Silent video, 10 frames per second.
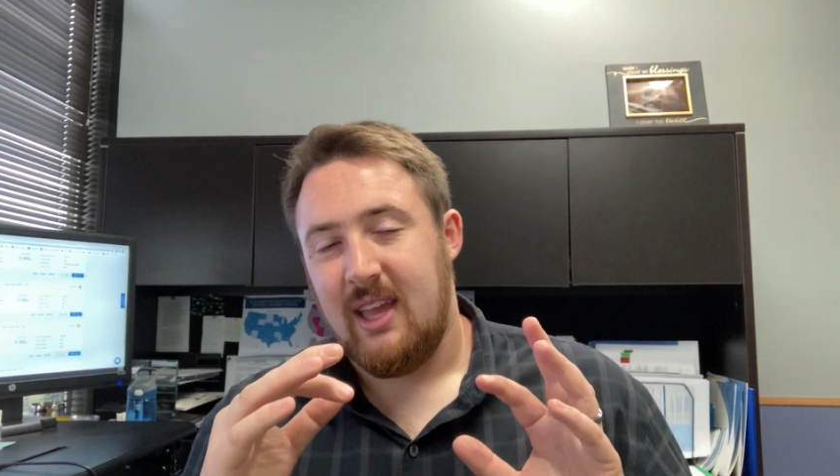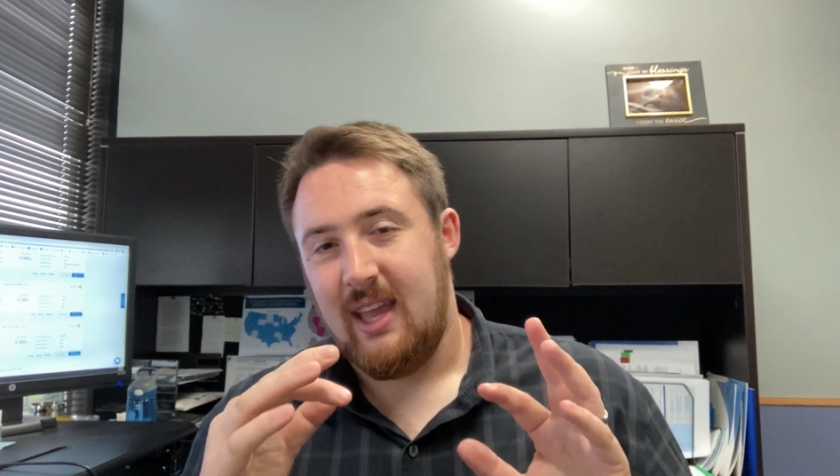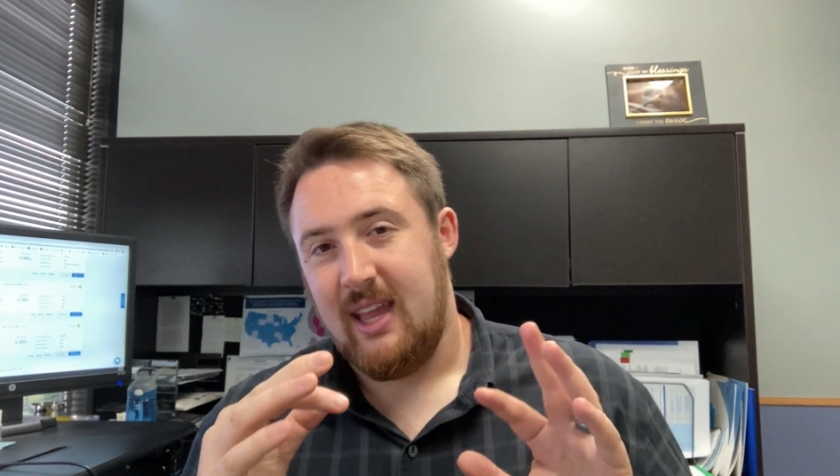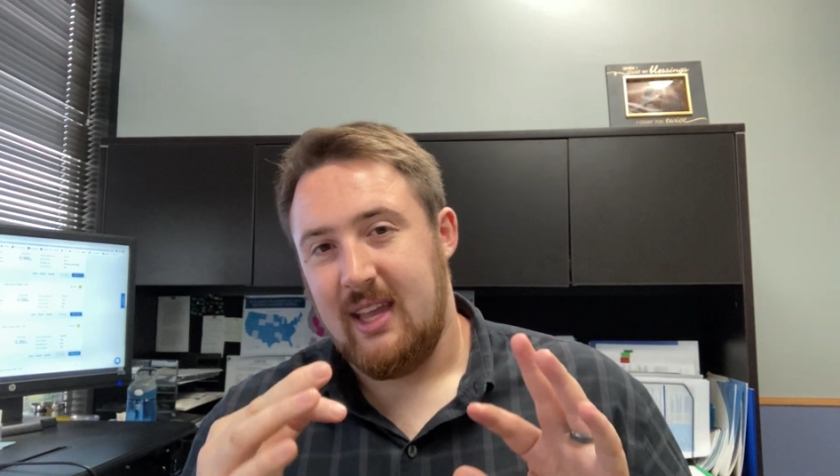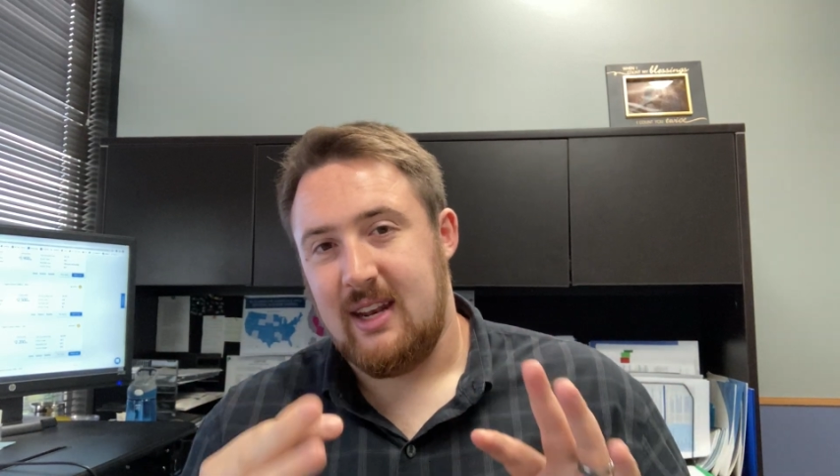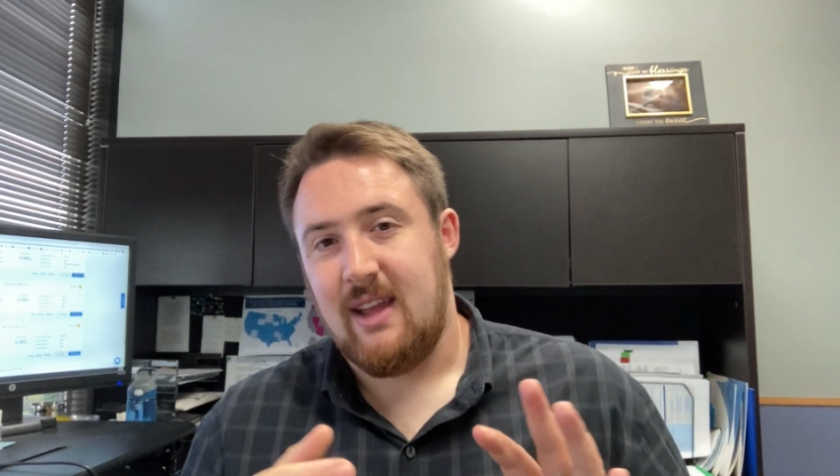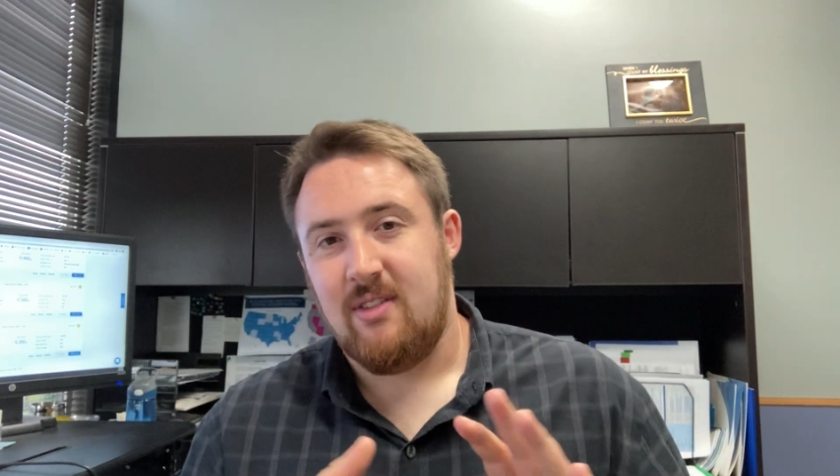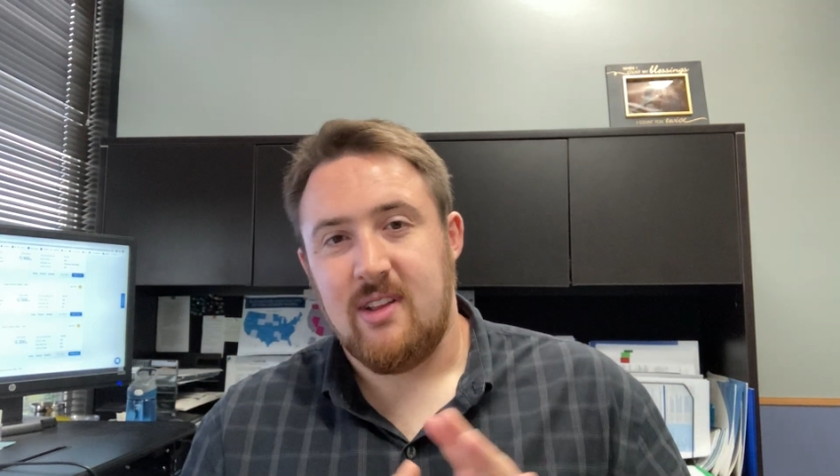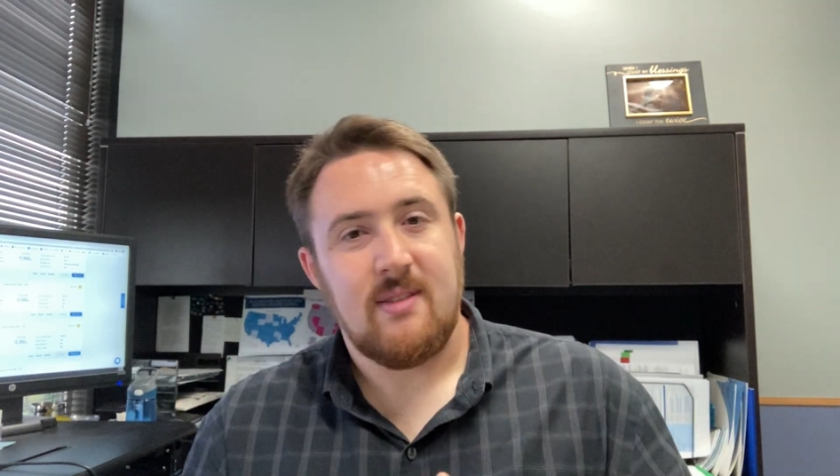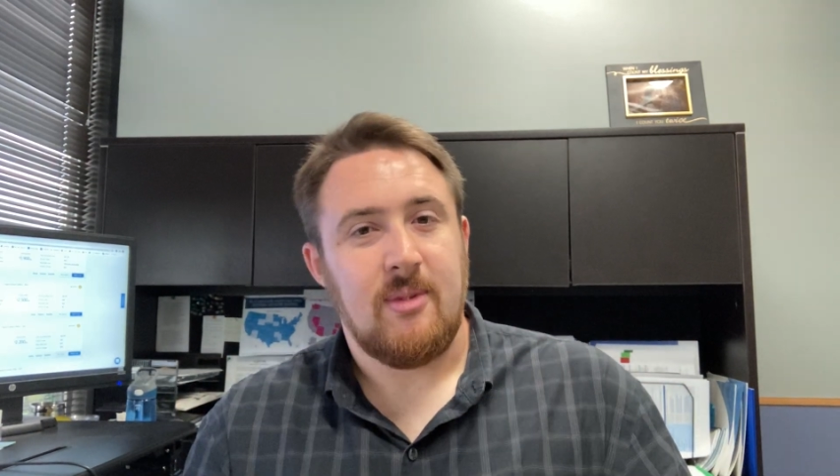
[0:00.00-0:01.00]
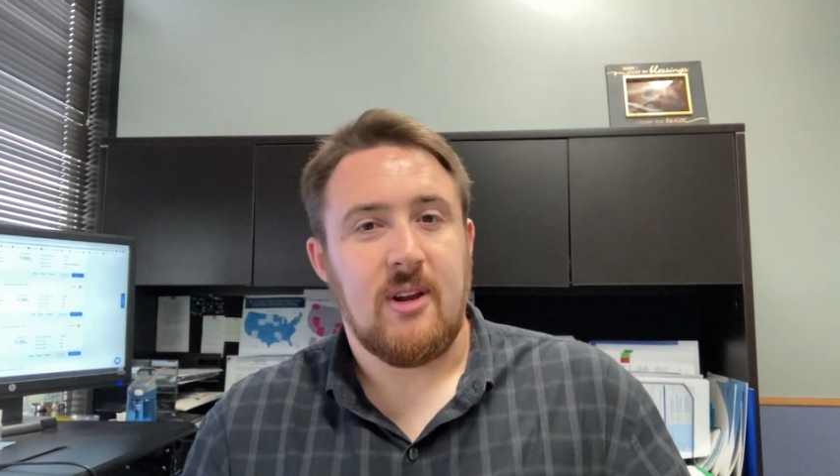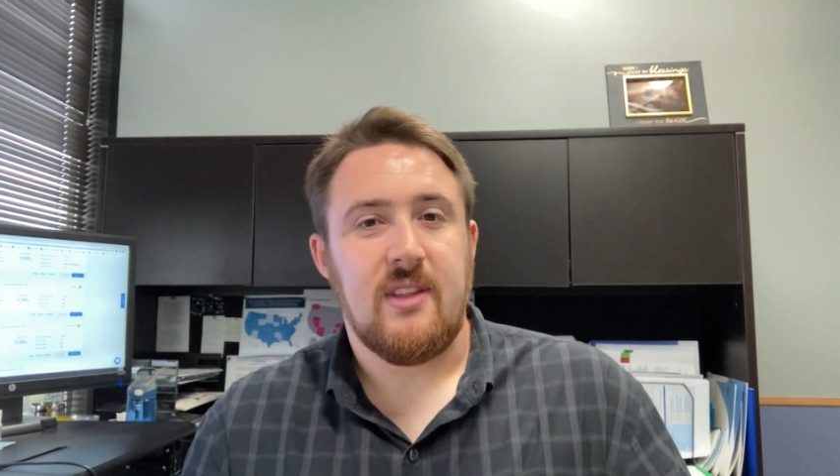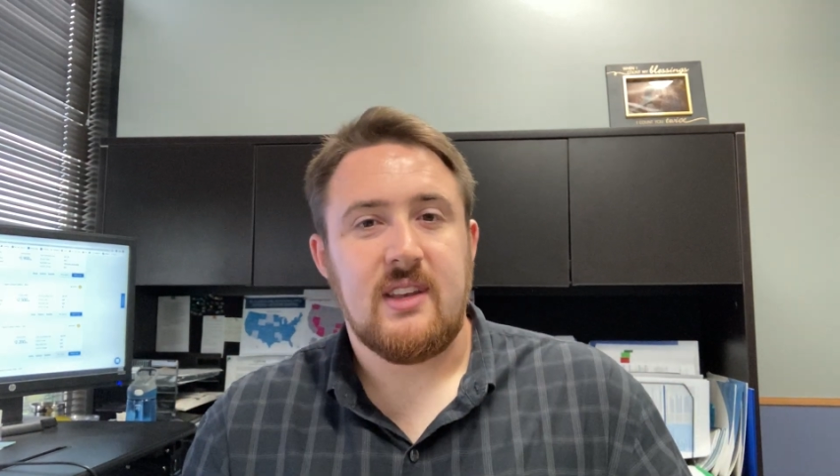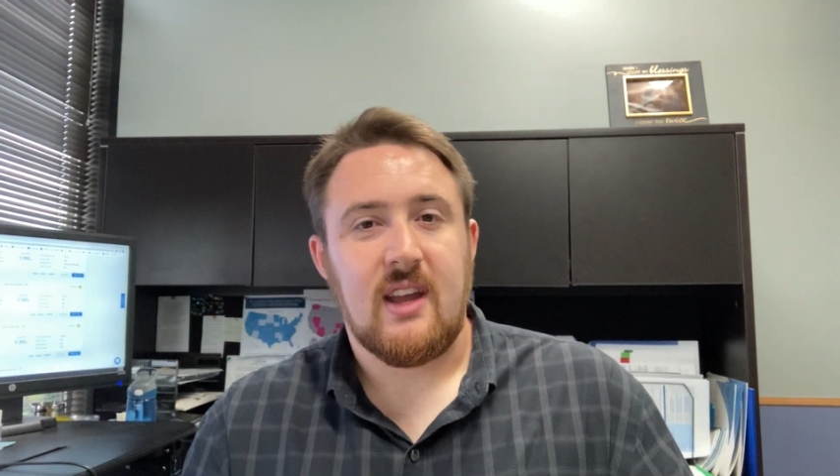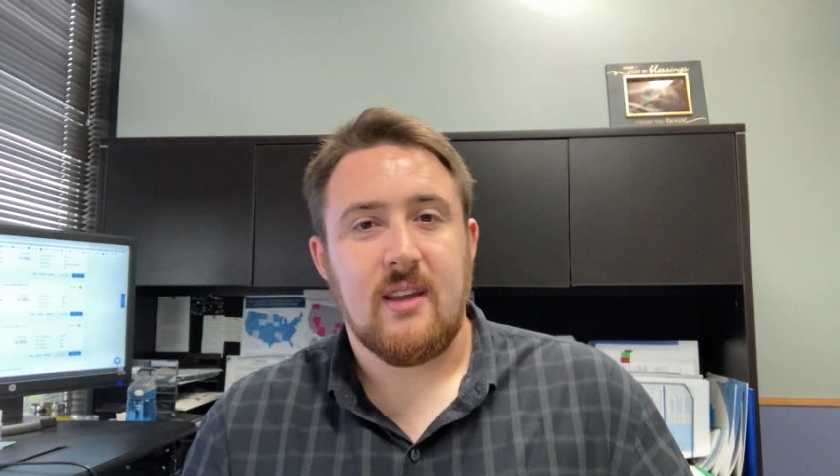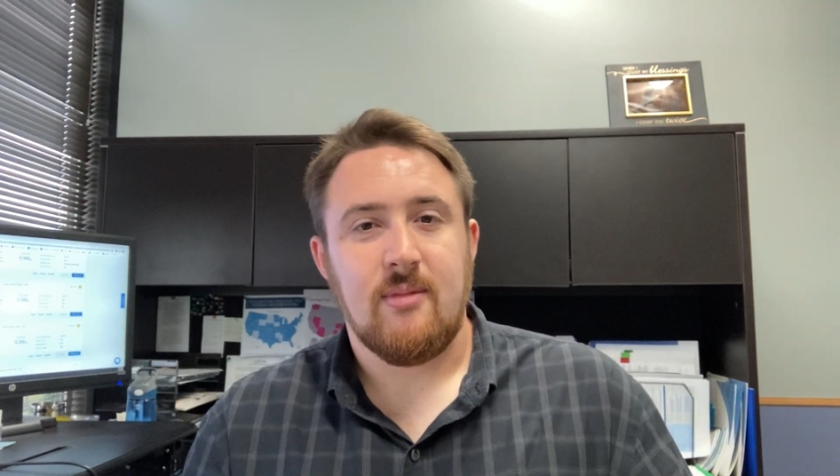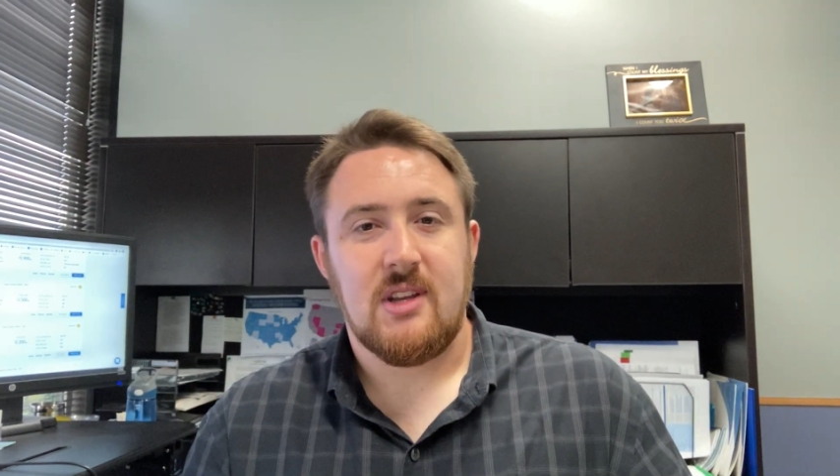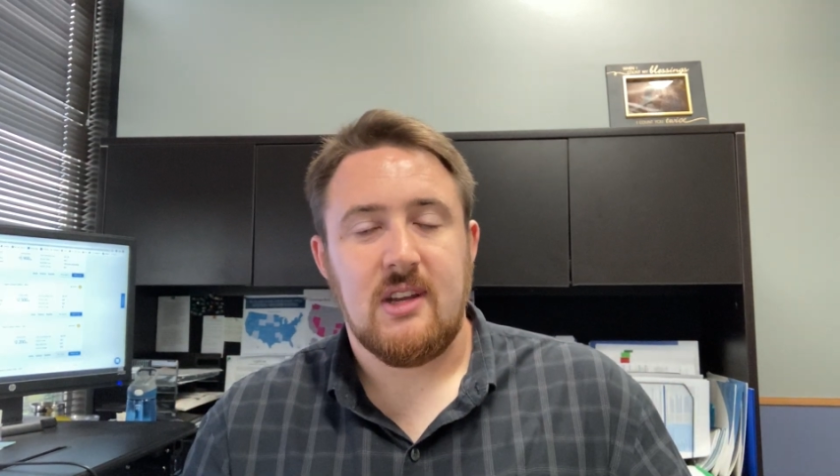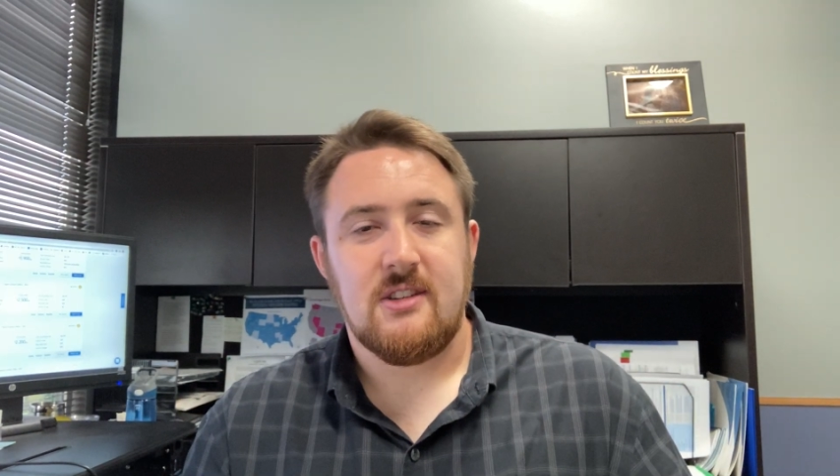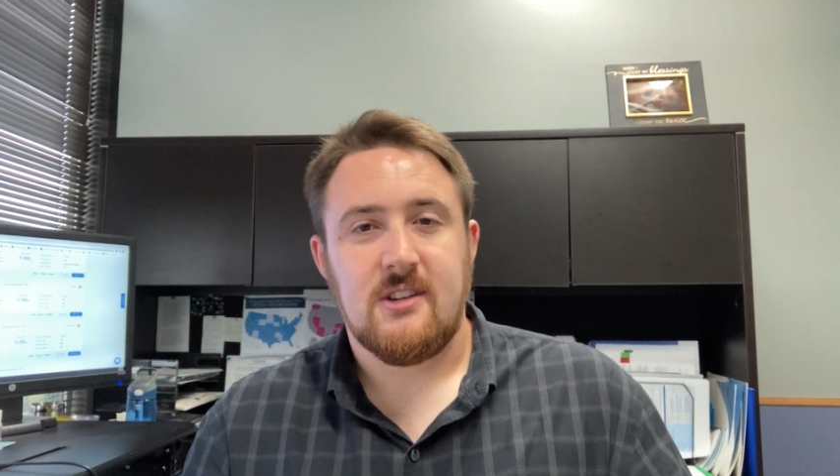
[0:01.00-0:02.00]
and having to submit all that
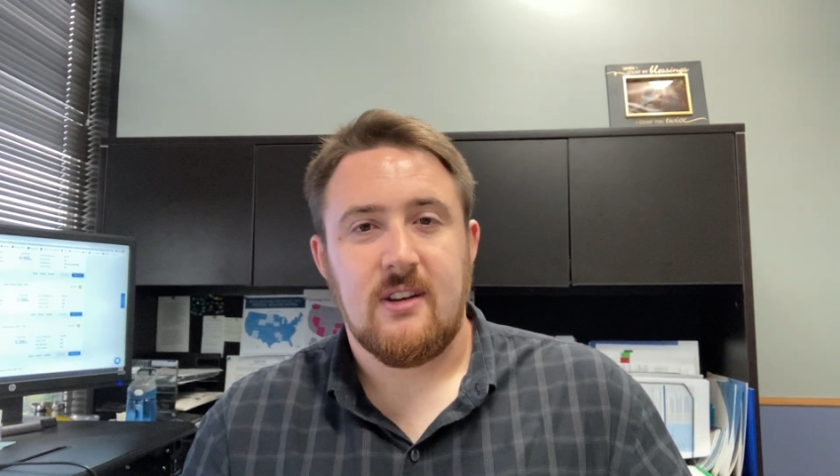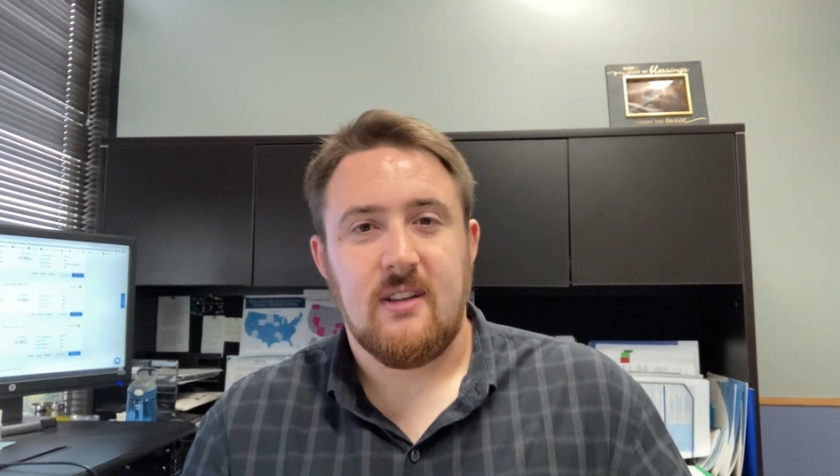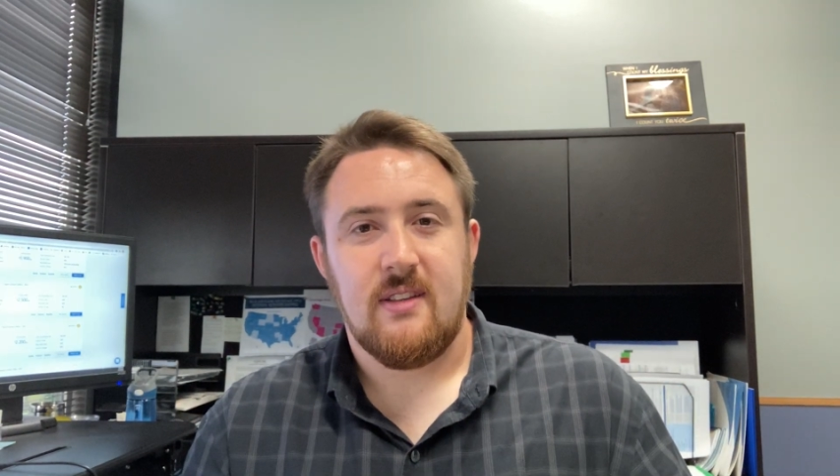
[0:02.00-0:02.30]
documentation.